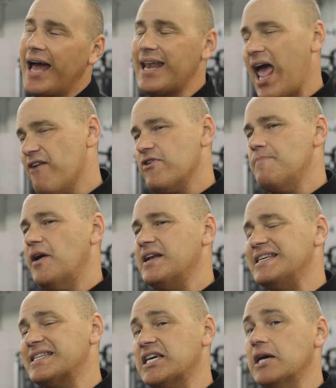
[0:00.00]
and
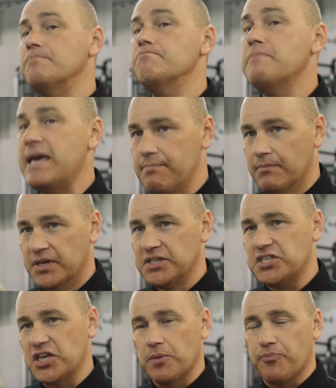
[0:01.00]
everybody's commitment
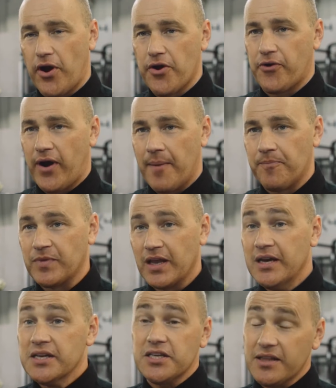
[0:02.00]
to the program.
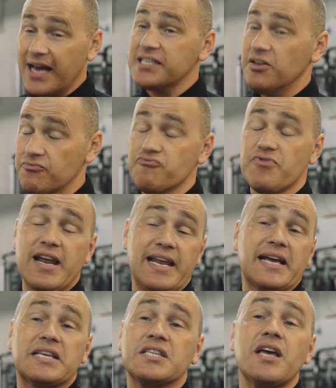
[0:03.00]
So that's a really
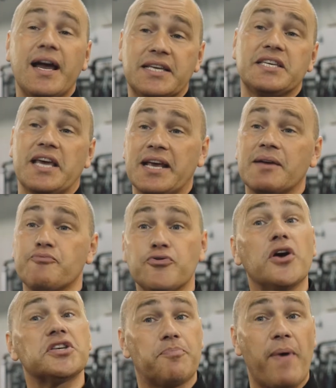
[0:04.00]
exciting
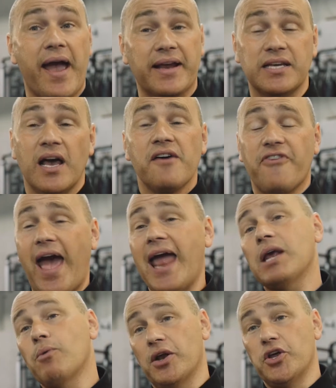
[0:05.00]
prospect for
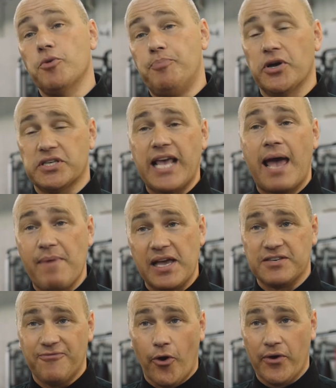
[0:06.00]
anyone who puts
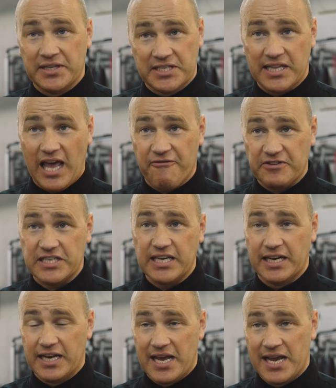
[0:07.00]
MX4 into their
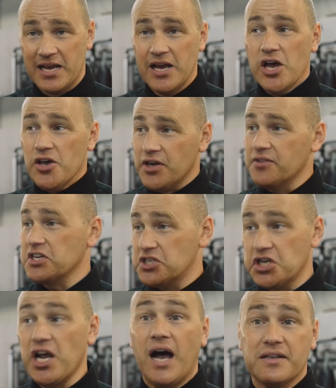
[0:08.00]
facility, that the
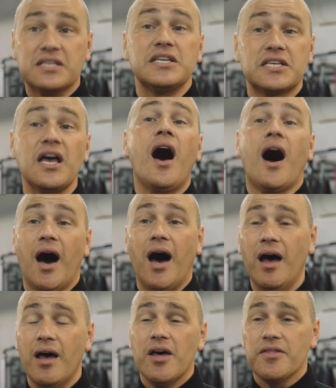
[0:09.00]
chances are
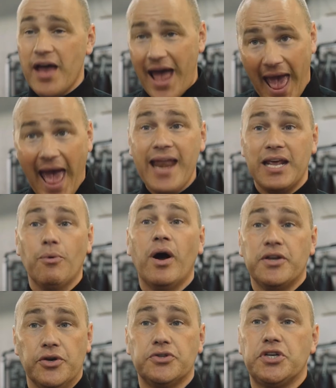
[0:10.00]
that anyone
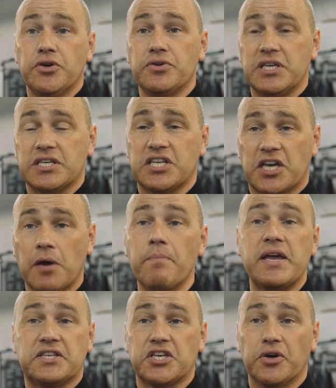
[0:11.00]
who chooses to
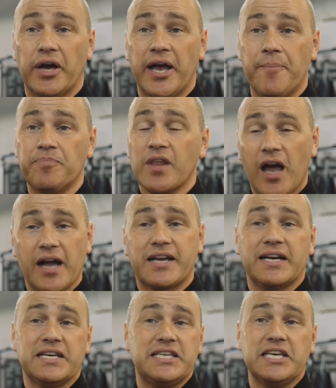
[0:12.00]
commit to it are
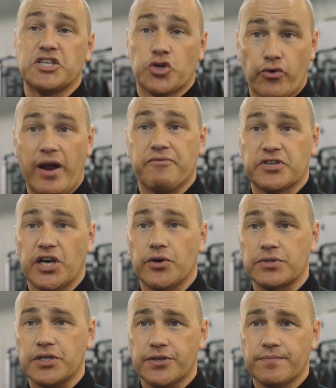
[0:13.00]
going to see some great
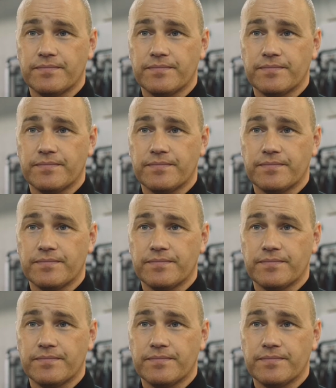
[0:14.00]
results.